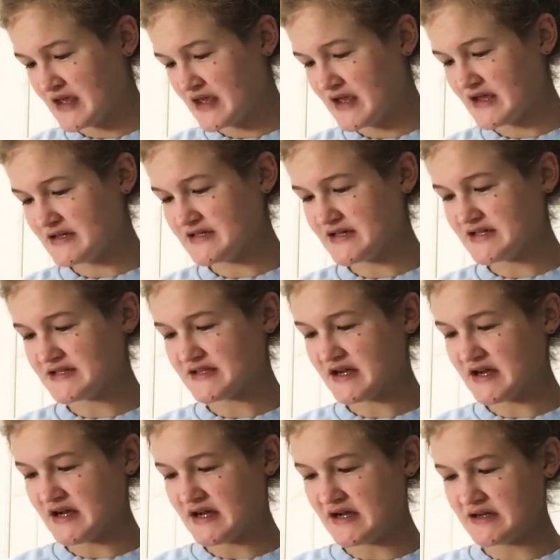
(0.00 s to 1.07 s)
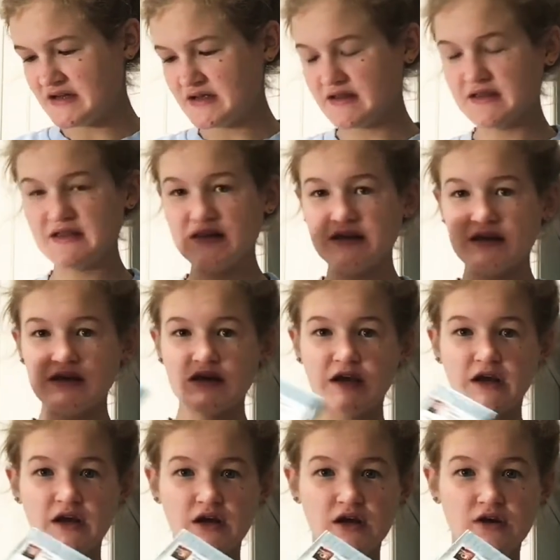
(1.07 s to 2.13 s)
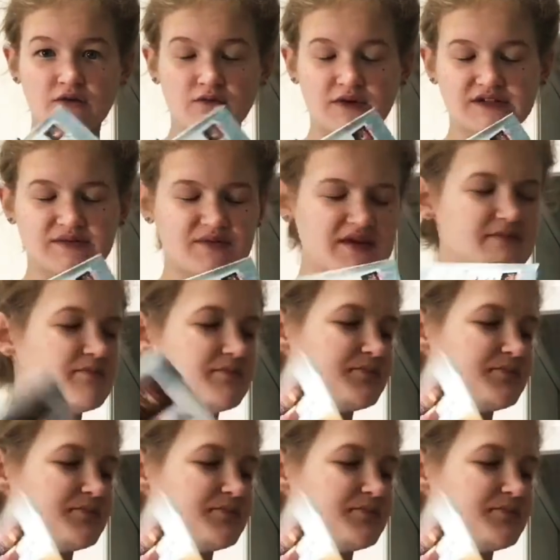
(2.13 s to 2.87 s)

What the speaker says: and it's on the recipe.